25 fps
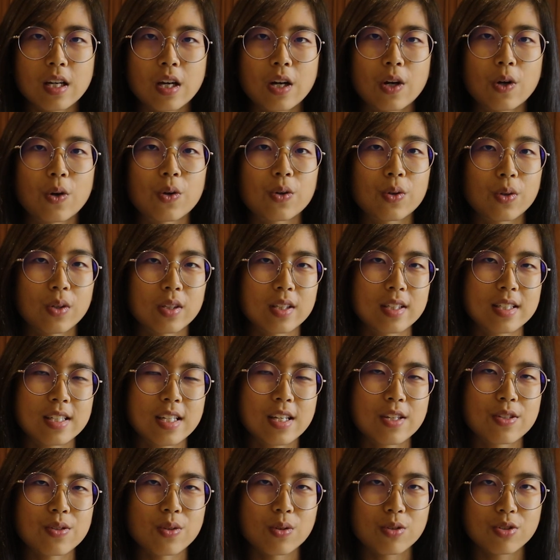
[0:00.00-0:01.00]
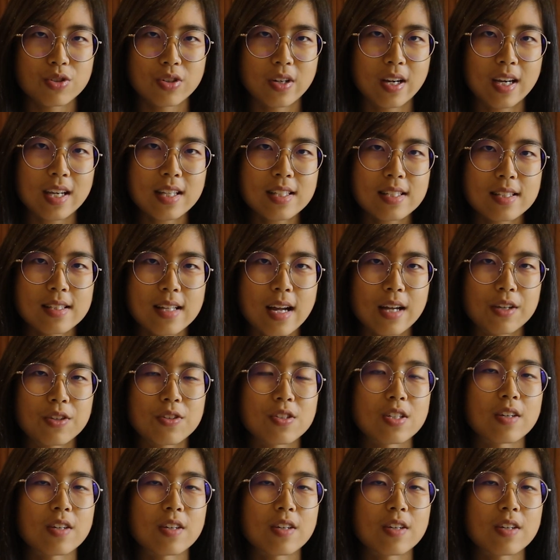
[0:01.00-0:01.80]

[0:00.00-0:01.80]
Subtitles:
or qualities or traits that you